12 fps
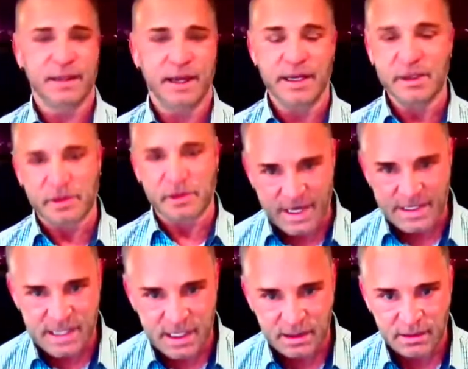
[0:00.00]
Are you
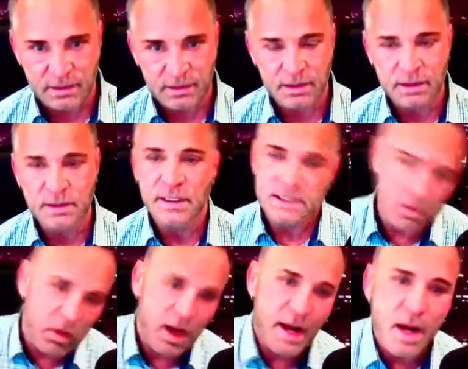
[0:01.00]
crazy? He
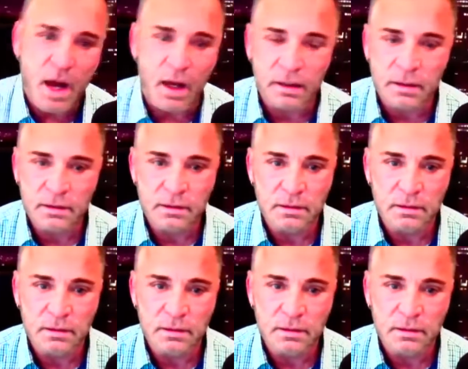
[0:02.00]
said, why not?